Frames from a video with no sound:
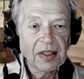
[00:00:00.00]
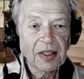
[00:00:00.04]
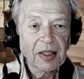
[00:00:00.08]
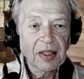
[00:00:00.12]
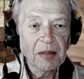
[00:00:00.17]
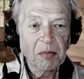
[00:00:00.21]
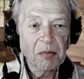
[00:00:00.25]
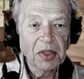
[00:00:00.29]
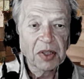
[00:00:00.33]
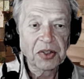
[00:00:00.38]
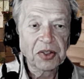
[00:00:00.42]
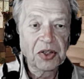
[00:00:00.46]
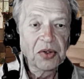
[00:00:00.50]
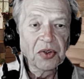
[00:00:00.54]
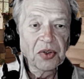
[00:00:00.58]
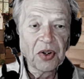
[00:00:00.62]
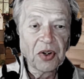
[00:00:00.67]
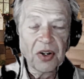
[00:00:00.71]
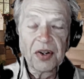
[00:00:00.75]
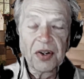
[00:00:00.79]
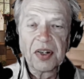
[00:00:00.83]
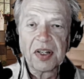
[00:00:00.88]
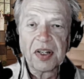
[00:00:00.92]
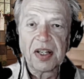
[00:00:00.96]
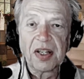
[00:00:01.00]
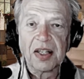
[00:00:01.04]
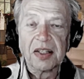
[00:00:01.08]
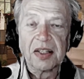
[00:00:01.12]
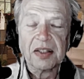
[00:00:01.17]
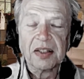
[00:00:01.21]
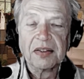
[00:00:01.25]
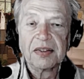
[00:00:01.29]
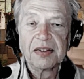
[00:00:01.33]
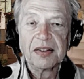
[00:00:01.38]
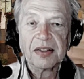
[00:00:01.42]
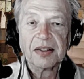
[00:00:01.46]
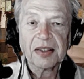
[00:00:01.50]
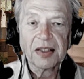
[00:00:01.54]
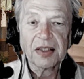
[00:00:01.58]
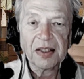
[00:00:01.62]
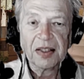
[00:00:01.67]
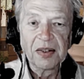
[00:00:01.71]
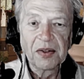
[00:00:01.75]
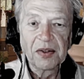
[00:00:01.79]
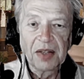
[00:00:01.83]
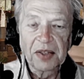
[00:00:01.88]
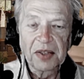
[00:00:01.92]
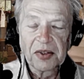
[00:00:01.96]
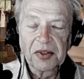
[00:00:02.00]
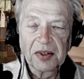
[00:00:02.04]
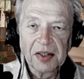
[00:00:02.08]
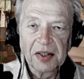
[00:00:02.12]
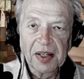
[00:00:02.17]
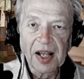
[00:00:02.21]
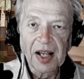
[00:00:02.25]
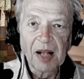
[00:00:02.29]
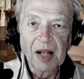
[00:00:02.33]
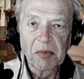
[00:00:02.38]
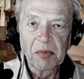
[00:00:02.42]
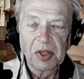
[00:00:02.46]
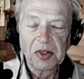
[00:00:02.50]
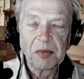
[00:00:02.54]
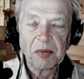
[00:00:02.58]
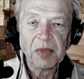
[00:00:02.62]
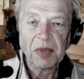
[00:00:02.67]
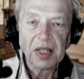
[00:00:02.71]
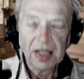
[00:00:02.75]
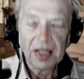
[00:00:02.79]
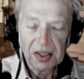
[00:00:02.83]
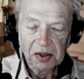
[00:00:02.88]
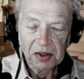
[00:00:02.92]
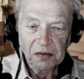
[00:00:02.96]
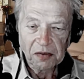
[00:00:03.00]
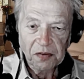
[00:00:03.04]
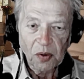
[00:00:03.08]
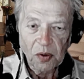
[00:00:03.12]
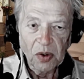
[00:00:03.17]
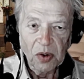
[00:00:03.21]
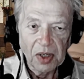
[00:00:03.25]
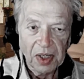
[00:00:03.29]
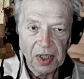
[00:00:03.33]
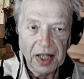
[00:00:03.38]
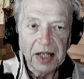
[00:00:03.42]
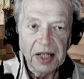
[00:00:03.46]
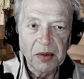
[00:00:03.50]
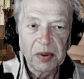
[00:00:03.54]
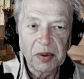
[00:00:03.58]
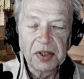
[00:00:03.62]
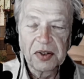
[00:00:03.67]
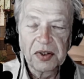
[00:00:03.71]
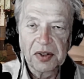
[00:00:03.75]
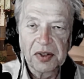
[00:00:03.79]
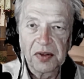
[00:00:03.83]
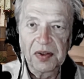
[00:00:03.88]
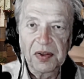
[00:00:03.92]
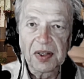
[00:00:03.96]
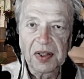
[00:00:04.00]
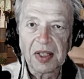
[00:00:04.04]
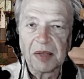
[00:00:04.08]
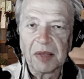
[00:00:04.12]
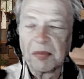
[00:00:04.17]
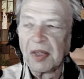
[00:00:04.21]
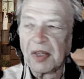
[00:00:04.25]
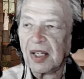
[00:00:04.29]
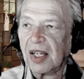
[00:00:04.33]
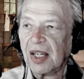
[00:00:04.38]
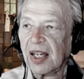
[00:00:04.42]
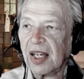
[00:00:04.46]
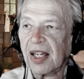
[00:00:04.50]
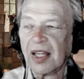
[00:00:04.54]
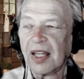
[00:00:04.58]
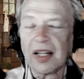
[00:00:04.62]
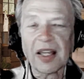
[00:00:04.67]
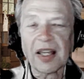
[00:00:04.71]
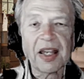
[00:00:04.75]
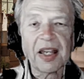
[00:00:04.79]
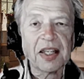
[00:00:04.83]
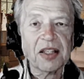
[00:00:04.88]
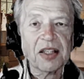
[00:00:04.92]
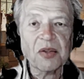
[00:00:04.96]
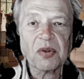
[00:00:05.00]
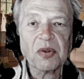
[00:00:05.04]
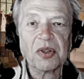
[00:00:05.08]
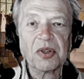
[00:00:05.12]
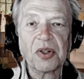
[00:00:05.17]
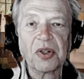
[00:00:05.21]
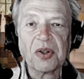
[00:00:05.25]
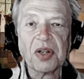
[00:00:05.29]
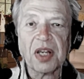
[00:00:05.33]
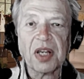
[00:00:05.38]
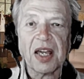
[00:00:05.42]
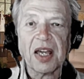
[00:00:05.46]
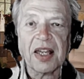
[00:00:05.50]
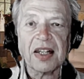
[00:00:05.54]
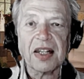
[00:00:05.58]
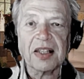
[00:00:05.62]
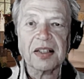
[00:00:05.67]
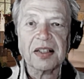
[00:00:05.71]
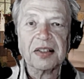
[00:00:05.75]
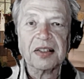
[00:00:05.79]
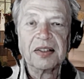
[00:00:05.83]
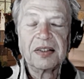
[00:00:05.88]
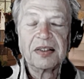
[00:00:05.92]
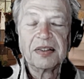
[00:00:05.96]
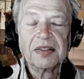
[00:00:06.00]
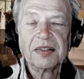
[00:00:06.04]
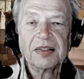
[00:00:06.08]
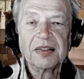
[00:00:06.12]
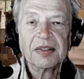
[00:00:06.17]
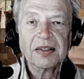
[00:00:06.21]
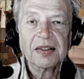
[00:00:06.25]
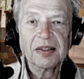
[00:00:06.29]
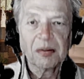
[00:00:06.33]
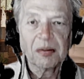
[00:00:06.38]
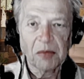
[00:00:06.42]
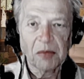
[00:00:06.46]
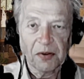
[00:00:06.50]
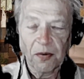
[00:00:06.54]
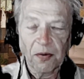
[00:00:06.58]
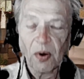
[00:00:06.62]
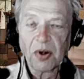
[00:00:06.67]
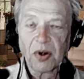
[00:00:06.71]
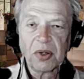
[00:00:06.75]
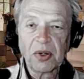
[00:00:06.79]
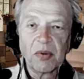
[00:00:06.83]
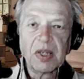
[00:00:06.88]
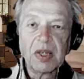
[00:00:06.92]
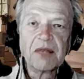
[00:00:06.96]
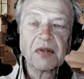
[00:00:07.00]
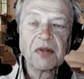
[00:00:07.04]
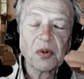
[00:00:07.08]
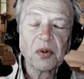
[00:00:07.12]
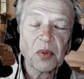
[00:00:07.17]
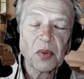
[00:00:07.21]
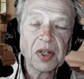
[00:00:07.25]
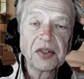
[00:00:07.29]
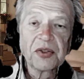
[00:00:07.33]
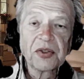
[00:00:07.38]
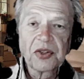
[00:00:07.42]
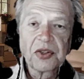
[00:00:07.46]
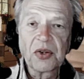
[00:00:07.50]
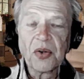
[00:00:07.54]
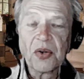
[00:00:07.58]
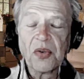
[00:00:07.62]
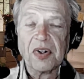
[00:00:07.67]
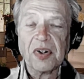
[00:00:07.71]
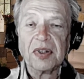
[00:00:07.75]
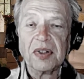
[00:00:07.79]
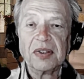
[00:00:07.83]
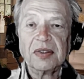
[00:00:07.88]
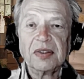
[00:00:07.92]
But you learned it. That's an accomplishment. It's a foreign language to them. And hey, you were good at it before you even went to school.